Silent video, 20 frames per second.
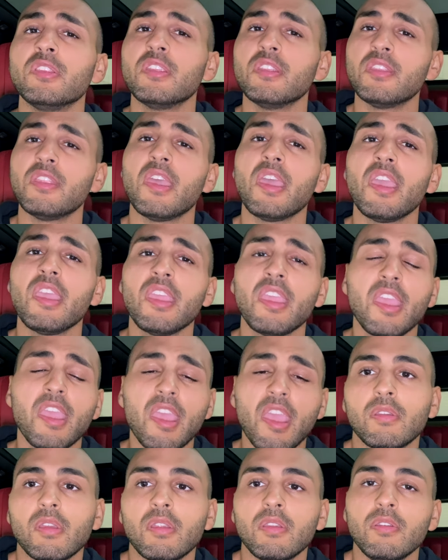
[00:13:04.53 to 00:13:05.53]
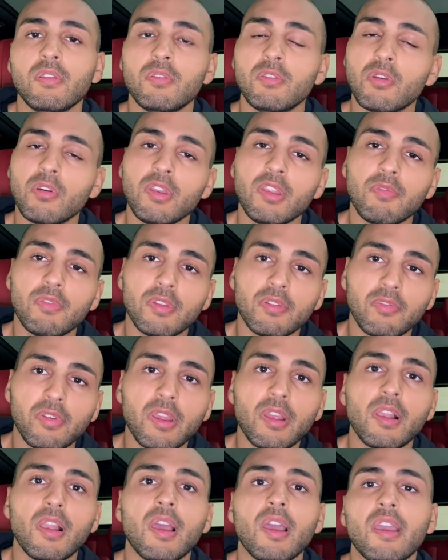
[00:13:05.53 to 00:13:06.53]
the day and you don't even
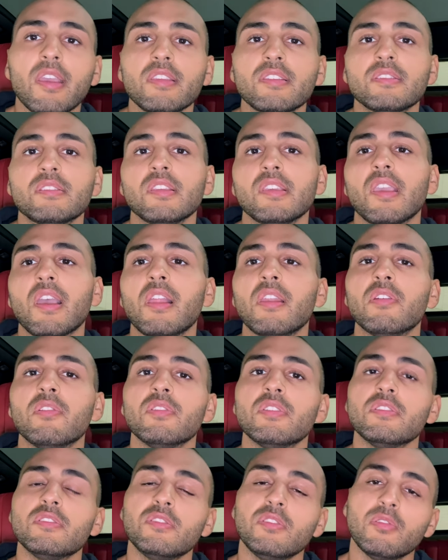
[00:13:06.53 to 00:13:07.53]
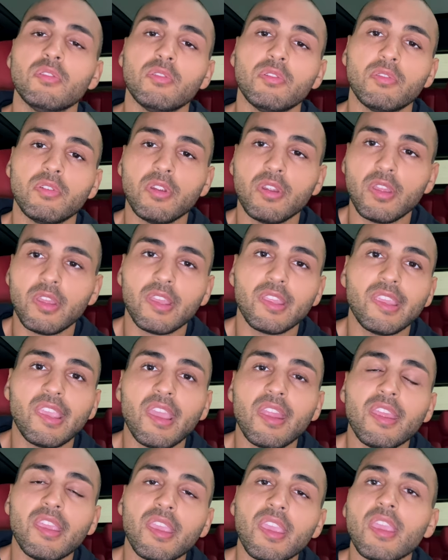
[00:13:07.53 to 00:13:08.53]
realize the calories you're
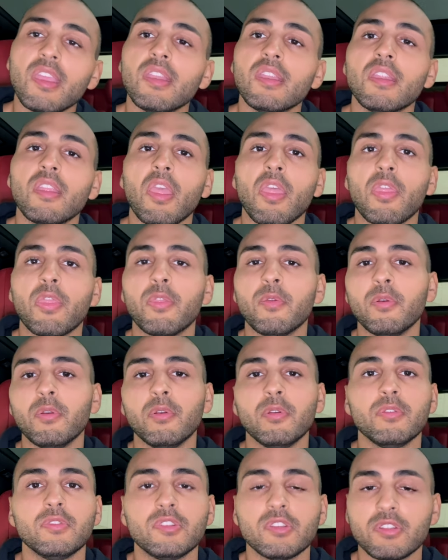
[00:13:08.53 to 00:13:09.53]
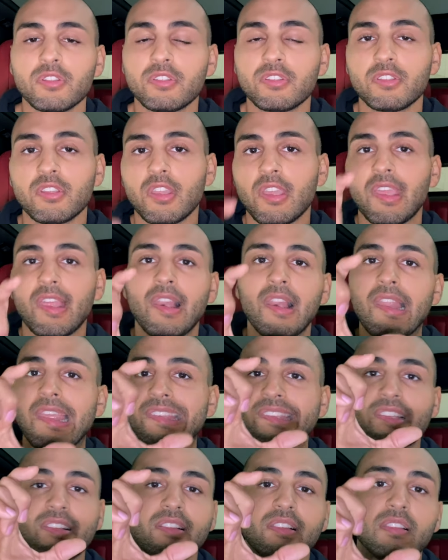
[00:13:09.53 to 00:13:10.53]
getting in through just a
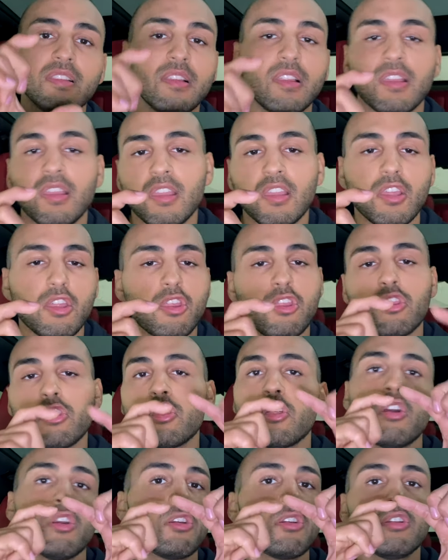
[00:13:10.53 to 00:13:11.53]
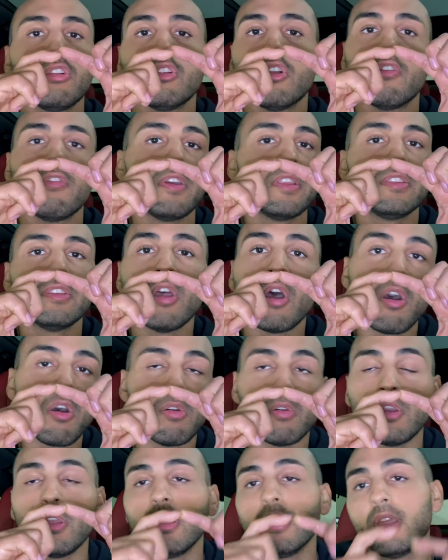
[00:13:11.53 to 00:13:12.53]
little circle of a
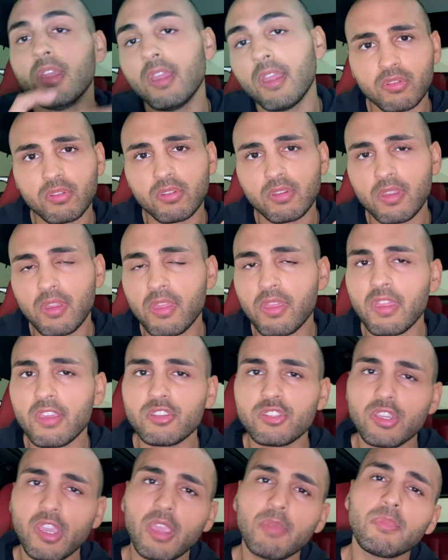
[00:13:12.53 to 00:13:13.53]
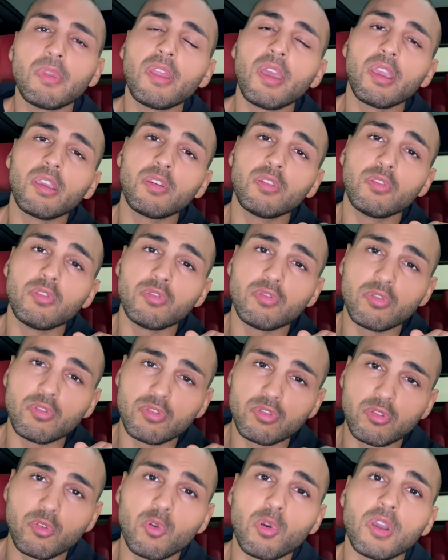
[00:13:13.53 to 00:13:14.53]
dough. It's a shame that I couldn't do
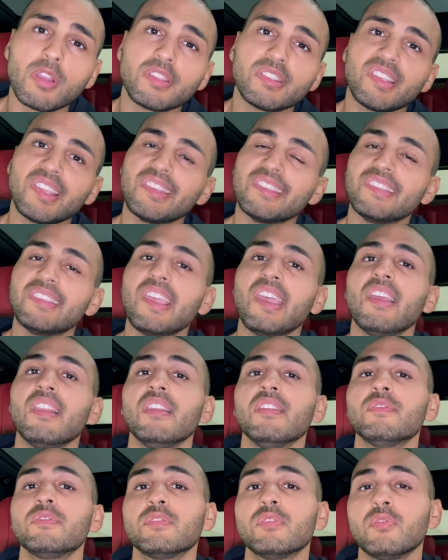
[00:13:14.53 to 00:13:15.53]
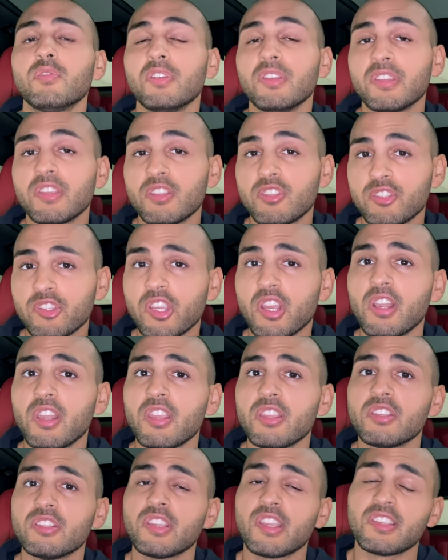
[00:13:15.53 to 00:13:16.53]
squats and deadlifts during this
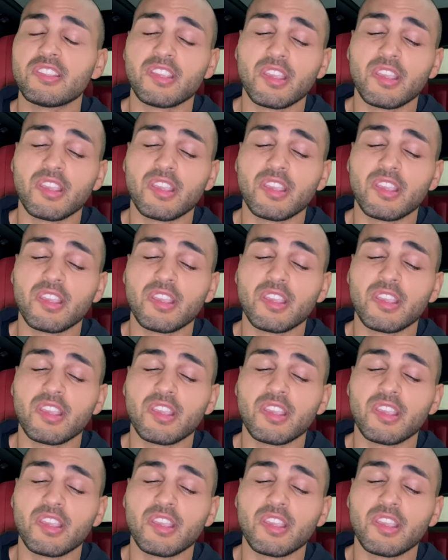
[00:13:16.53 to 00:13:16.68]
challenge as